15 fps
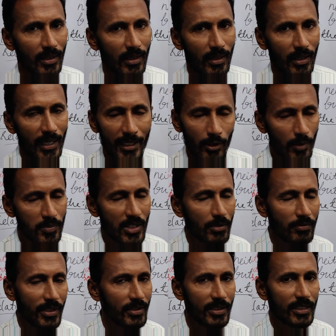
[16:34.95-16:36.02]
and observe
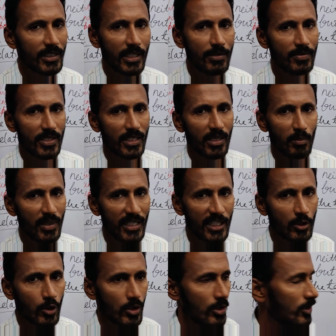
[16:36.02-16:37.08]
whether it gives any meaning or
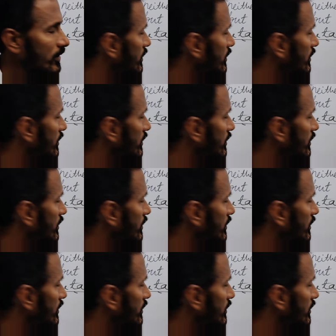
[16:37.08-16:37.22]
not.